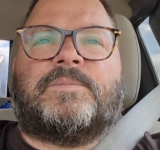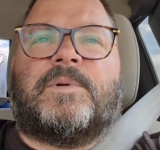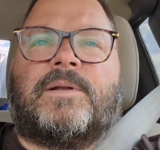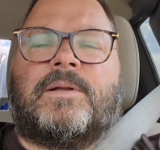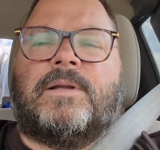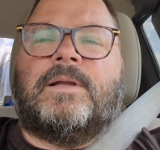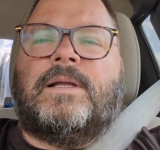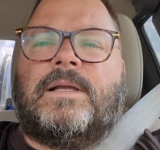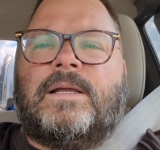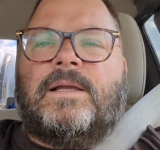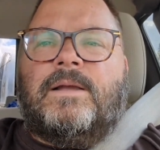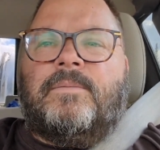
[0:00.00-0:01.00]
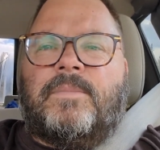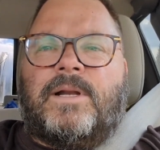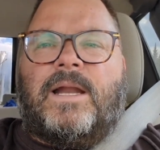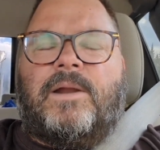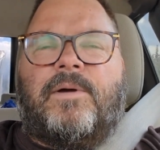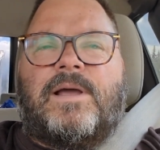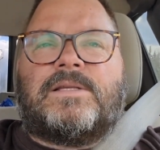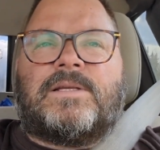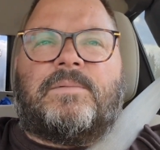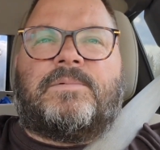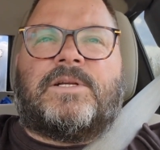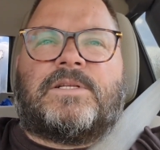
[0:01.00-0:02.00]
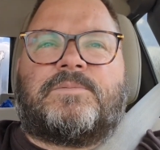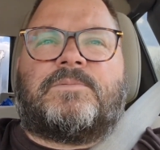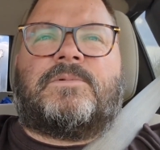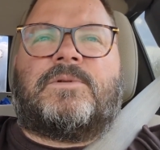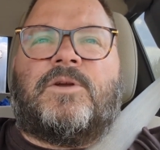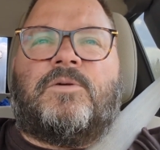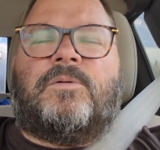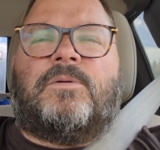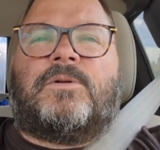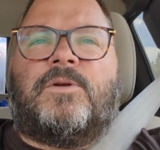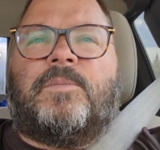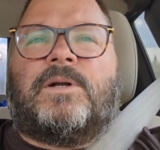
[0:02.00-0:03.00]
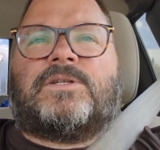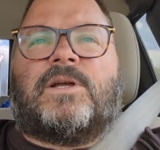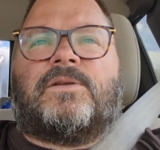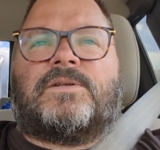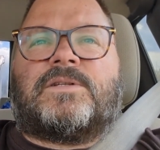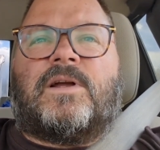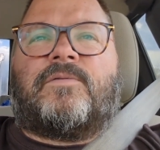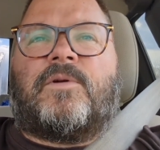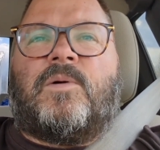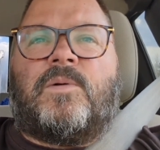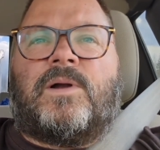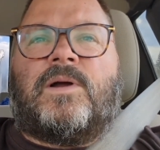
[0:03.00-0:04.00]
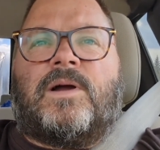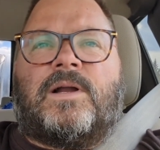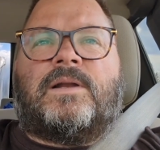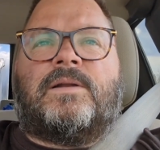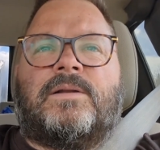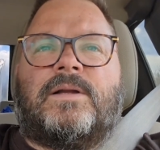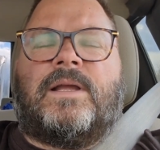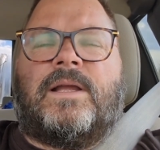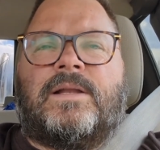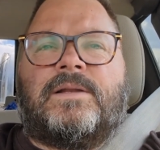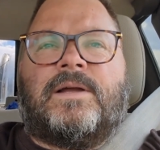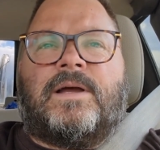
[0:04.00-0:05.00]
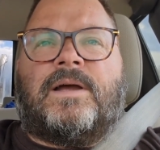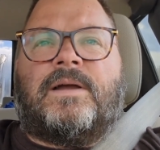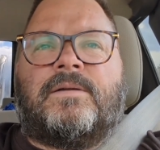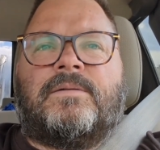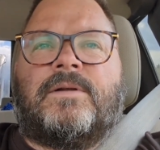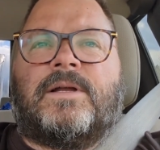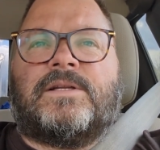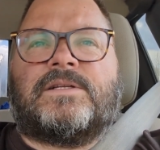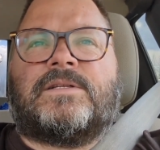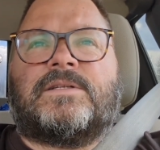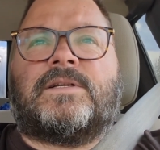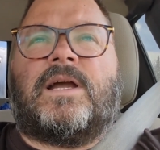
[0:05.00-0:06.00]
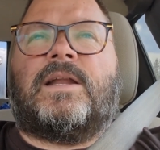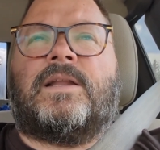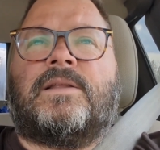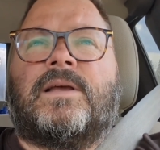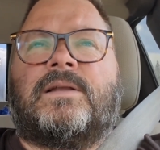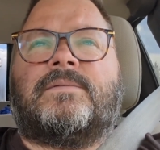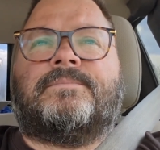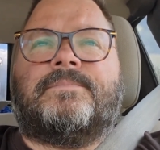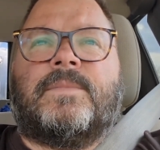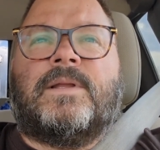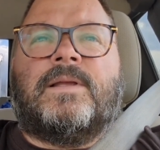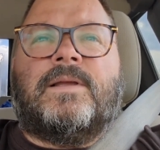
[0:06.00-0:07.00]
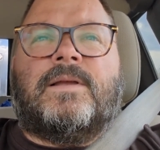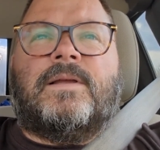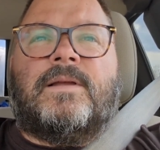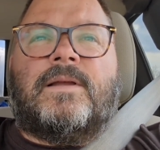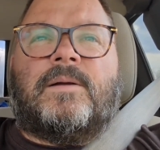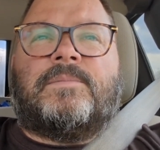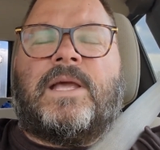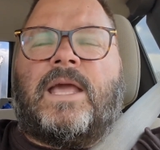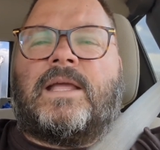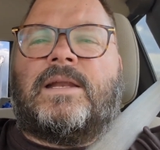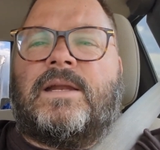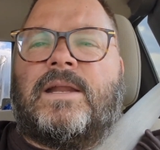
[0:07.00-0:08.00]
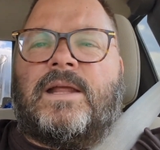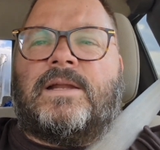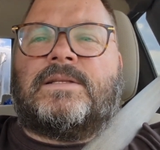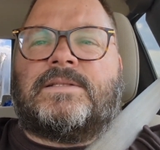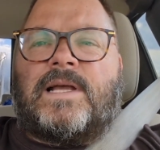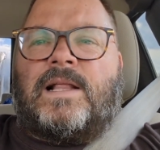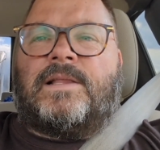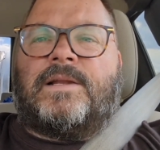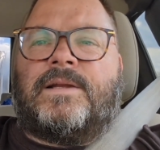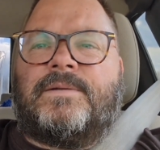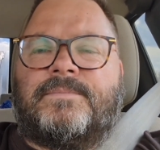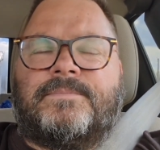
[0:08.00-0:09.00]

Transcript: But anyways, I've just too much other stuff going on, and I just decided that I'm taking it in and selling it.